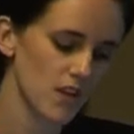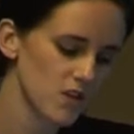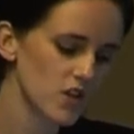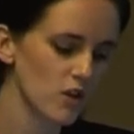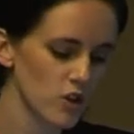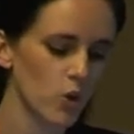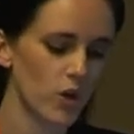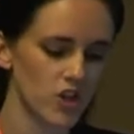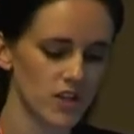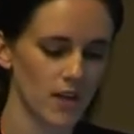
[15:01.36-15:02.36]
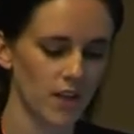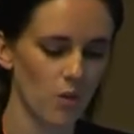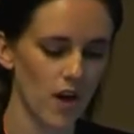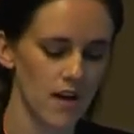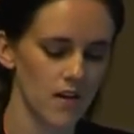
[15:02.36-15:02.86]
skill shortage is something
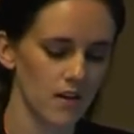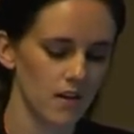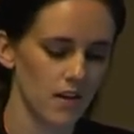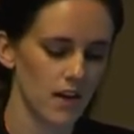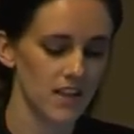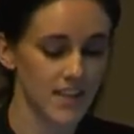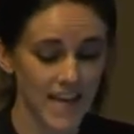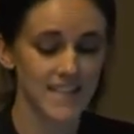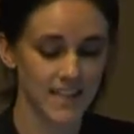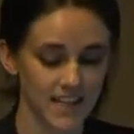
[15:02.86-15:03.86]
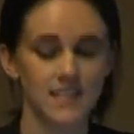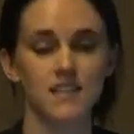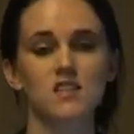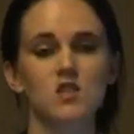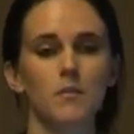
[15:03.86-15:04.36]
where, yes, it exists,